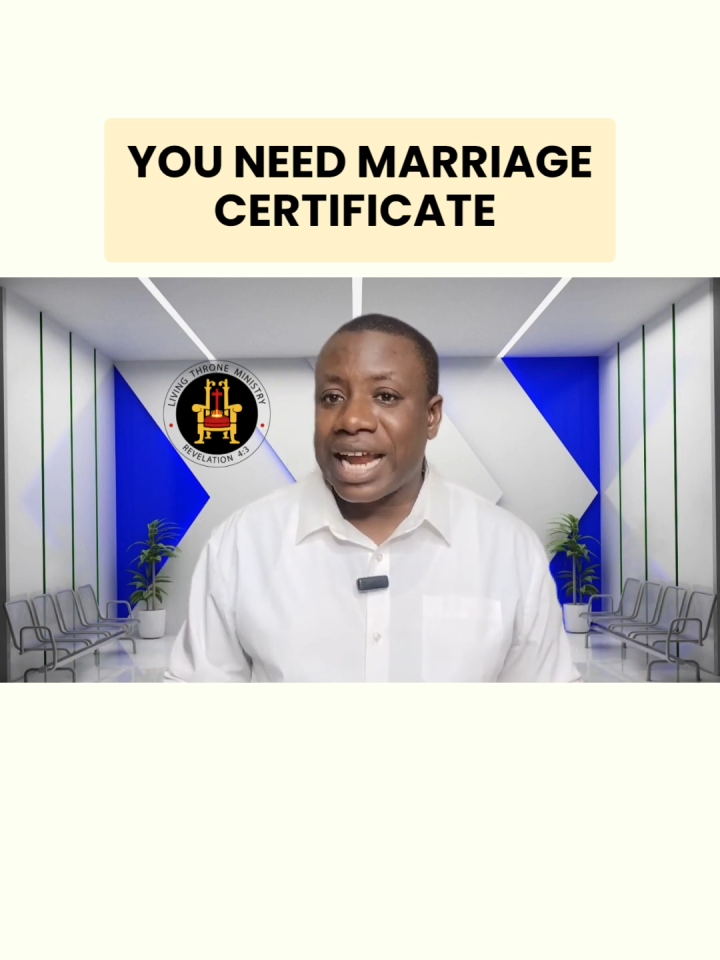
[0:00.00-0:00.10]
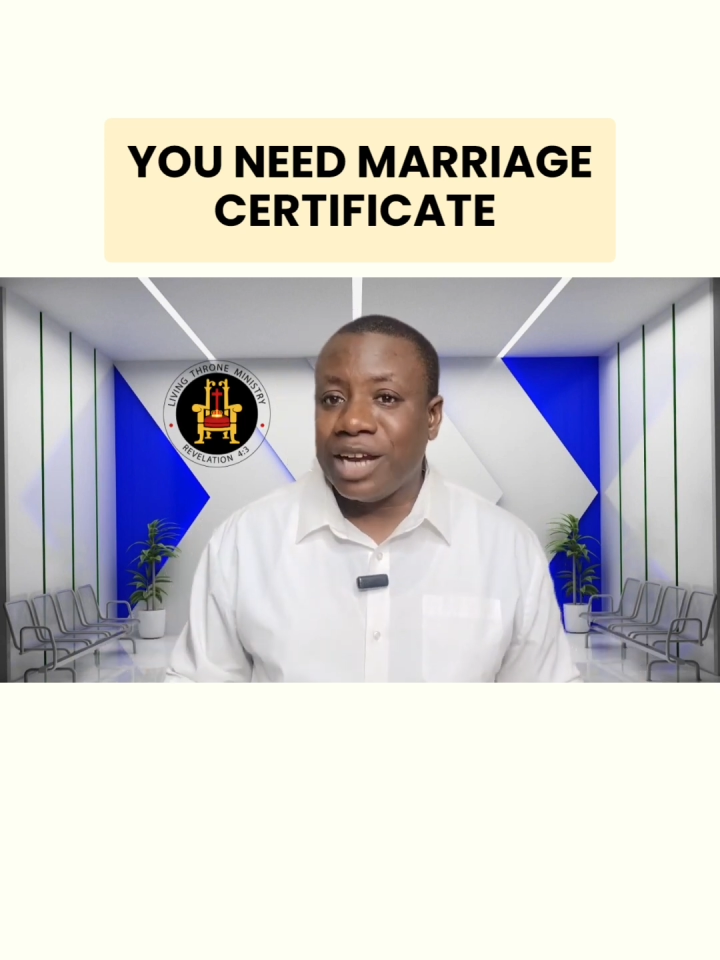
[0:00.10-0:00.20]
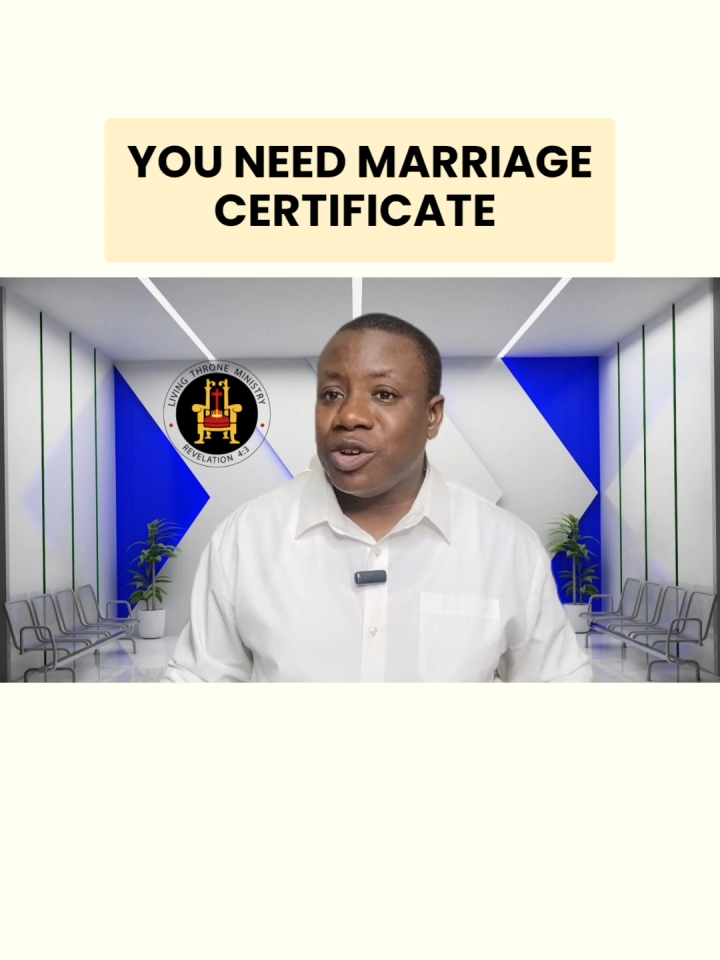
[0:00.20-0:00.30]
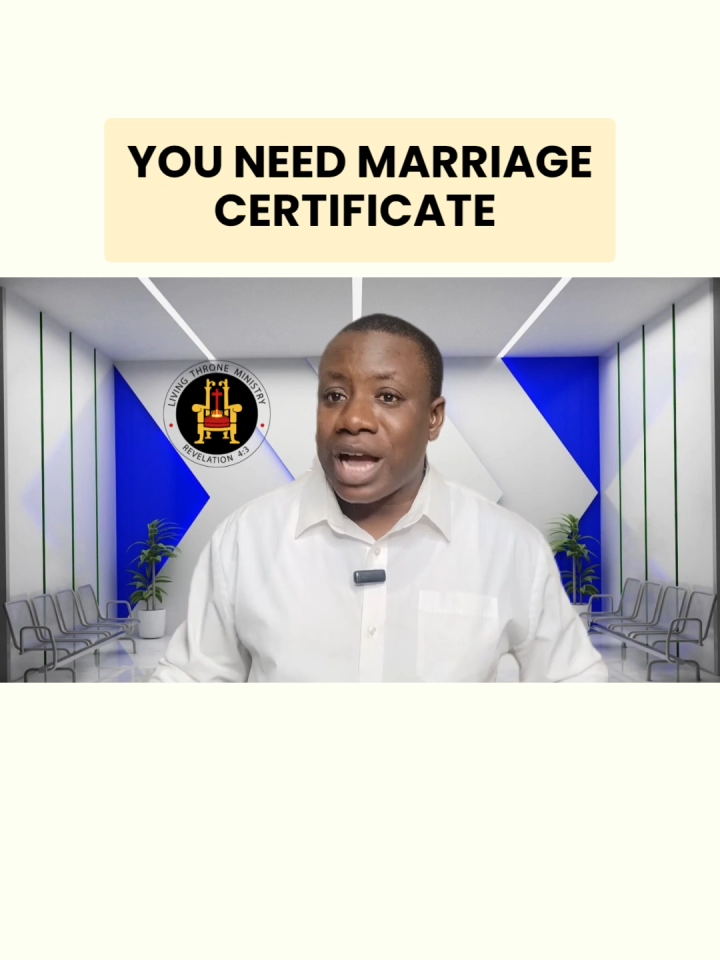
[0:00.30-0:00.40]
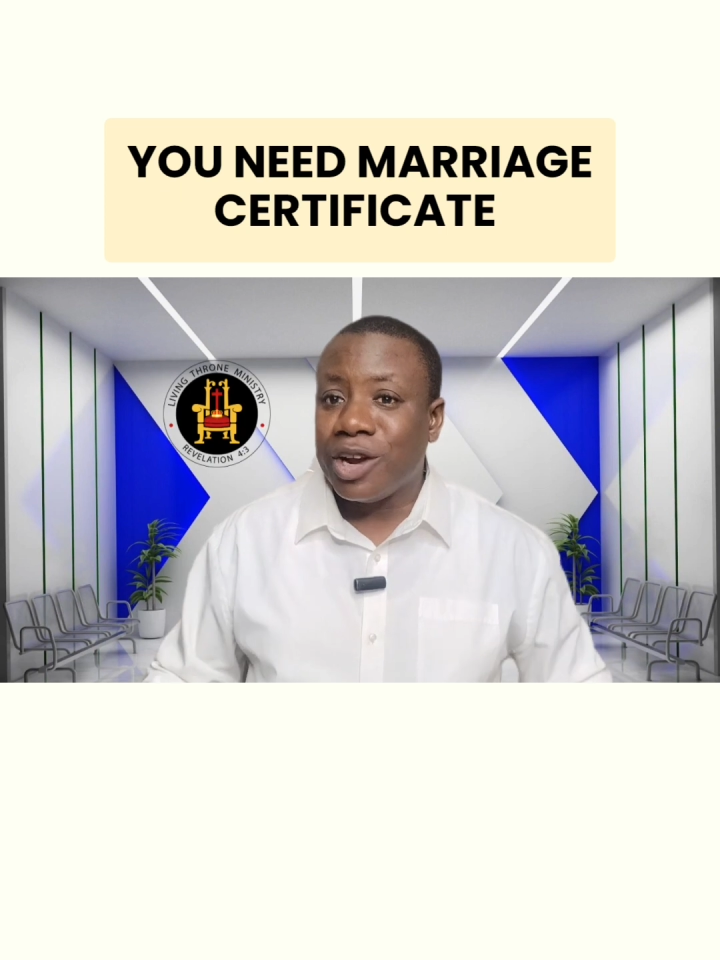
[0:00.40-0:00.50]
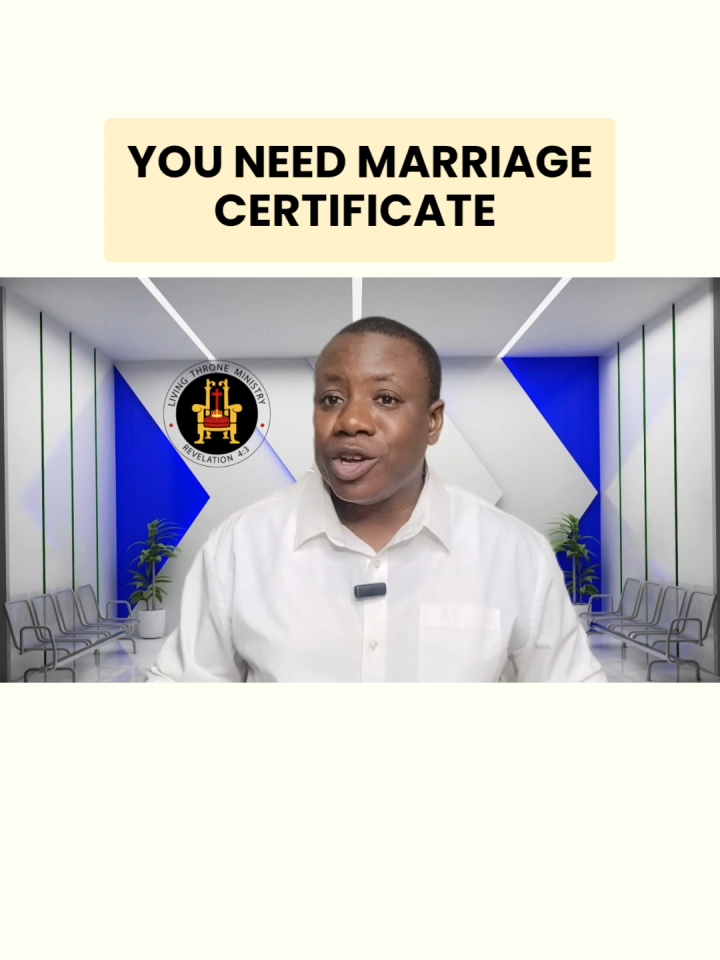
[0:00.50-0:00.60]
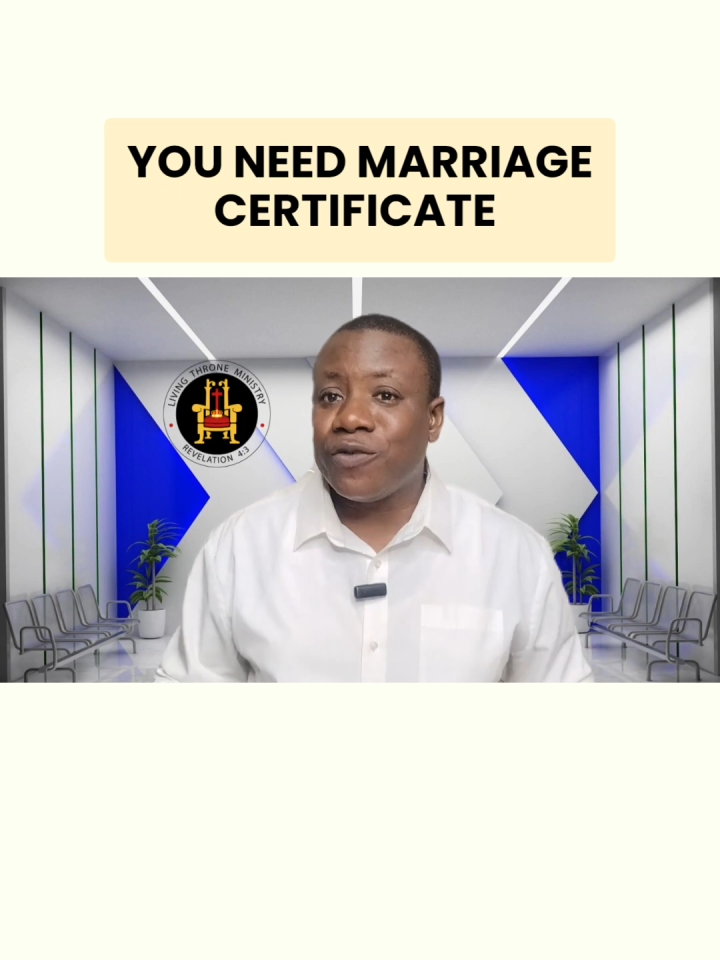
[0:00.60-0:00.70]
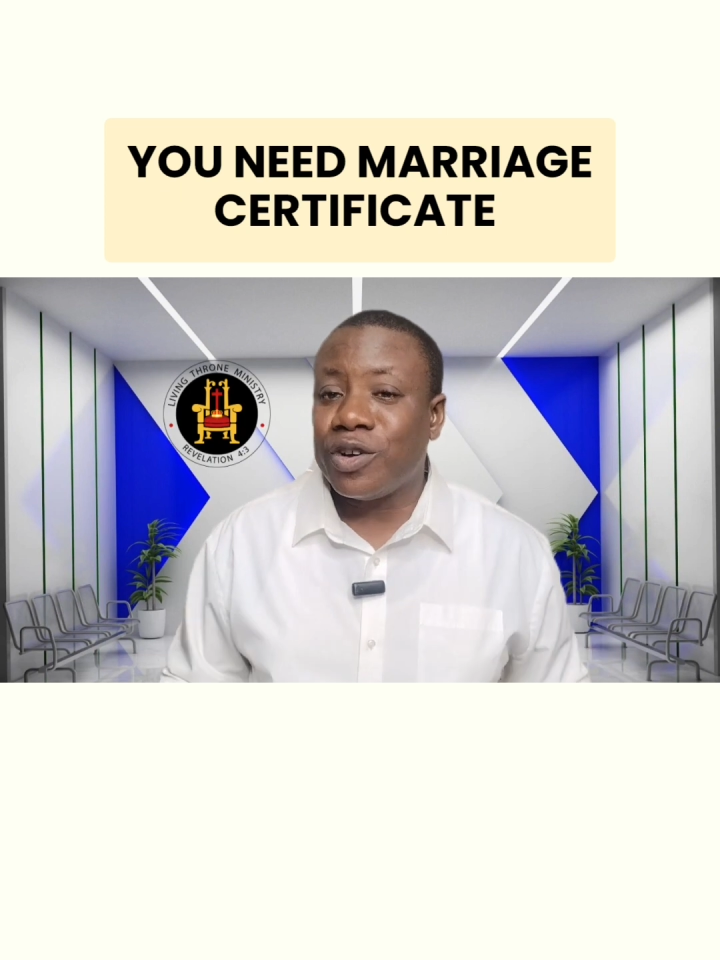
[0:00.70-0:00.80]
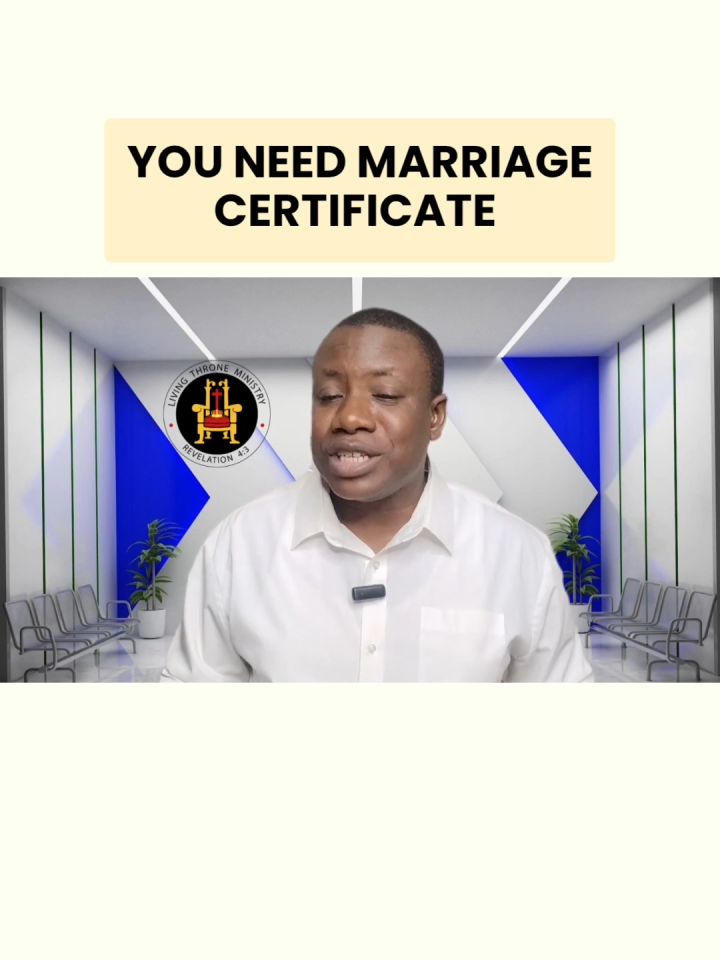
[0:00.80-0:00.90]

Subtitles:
and you cannot force